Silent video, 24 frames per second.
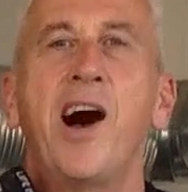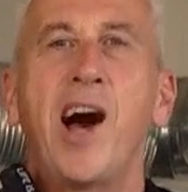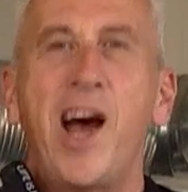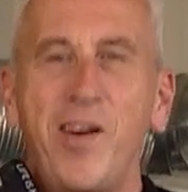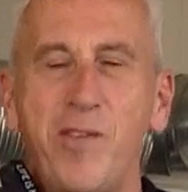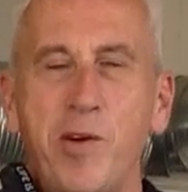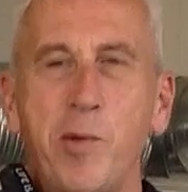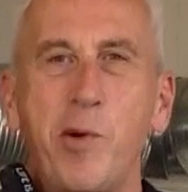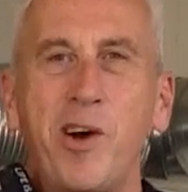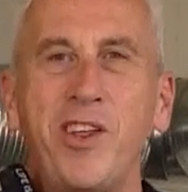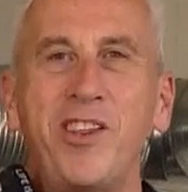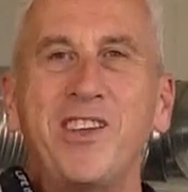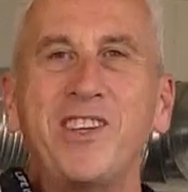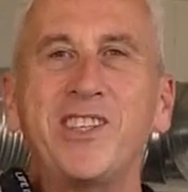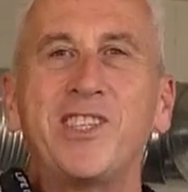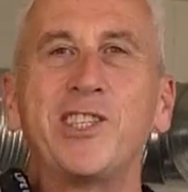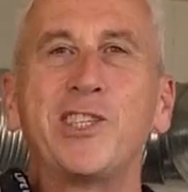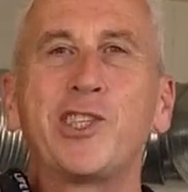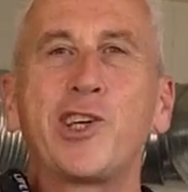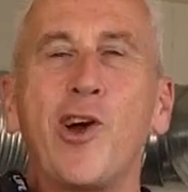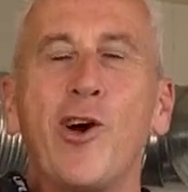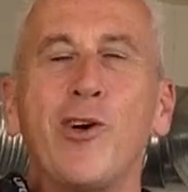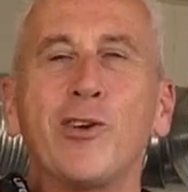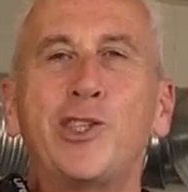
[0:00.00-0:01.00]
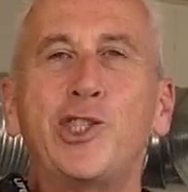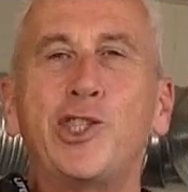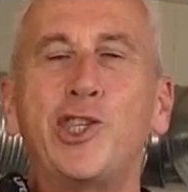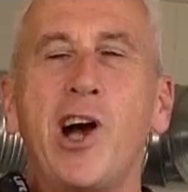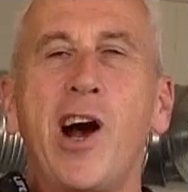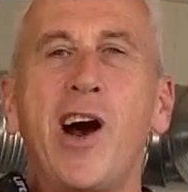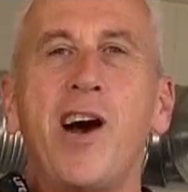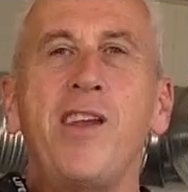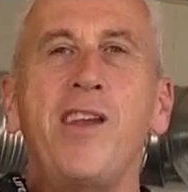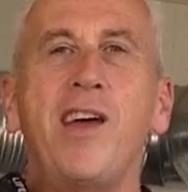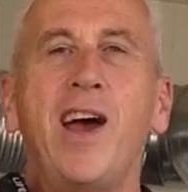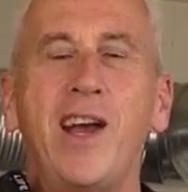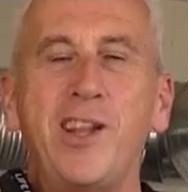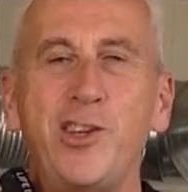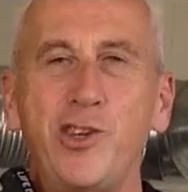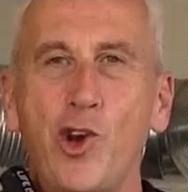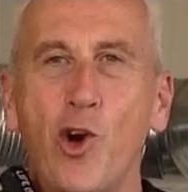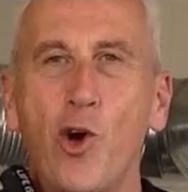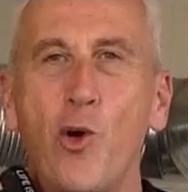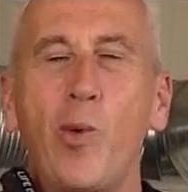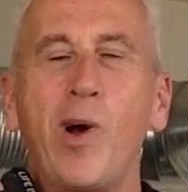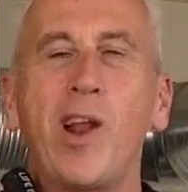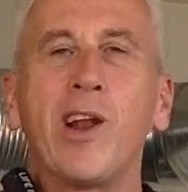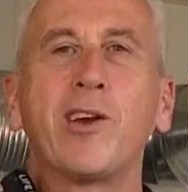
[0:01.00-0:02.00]
Hi everybody, this is Coach John and
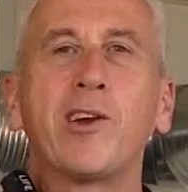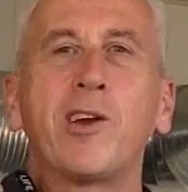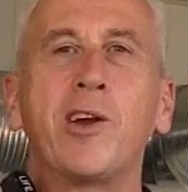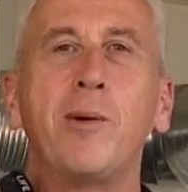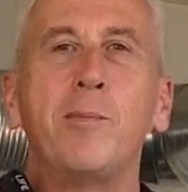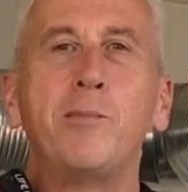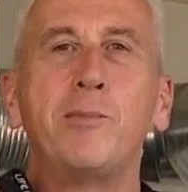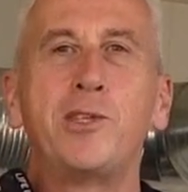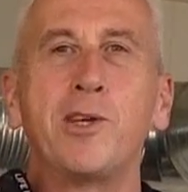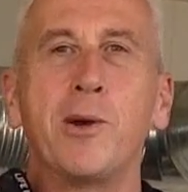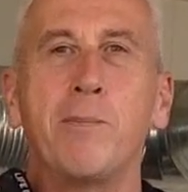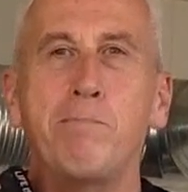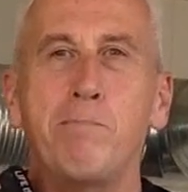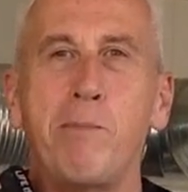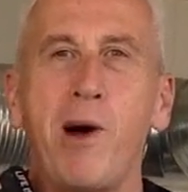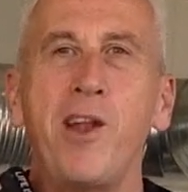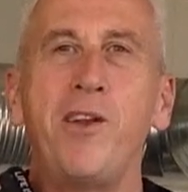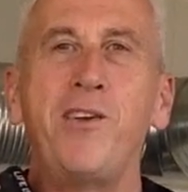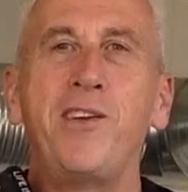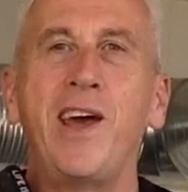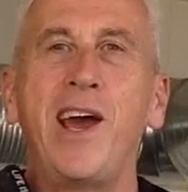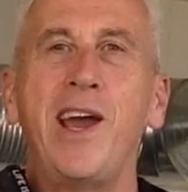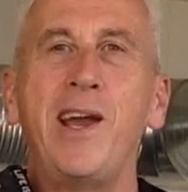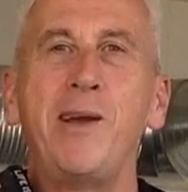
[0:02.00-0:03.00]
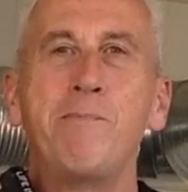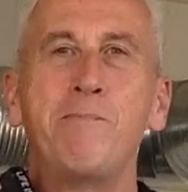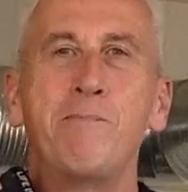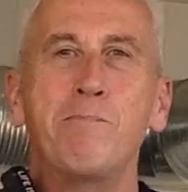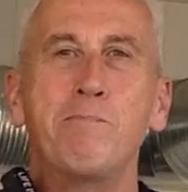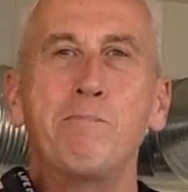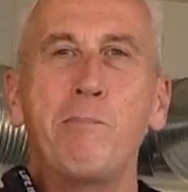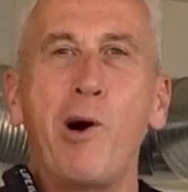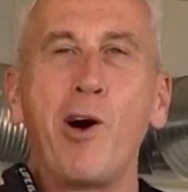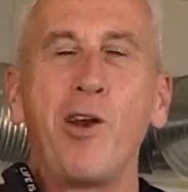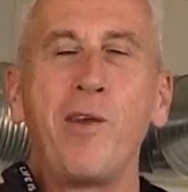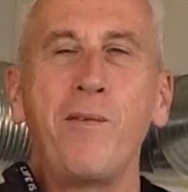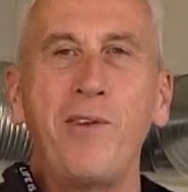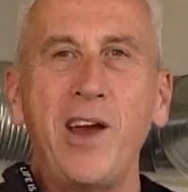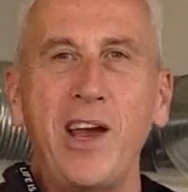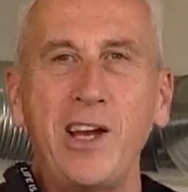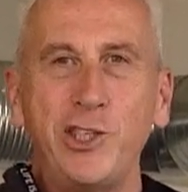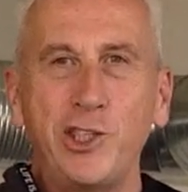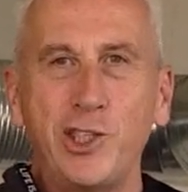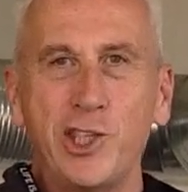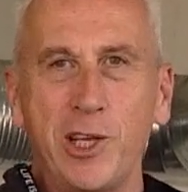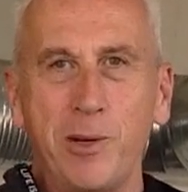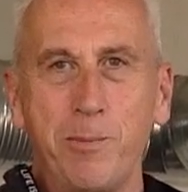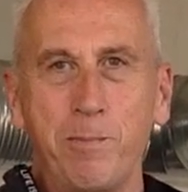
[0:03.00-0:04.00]
you're welcome to Monday
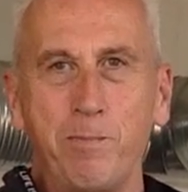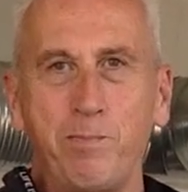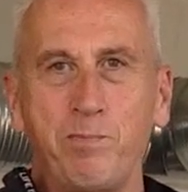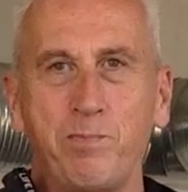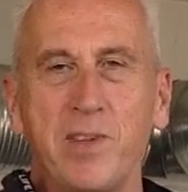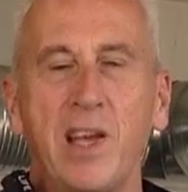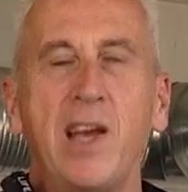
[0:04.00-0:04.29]
Motivation.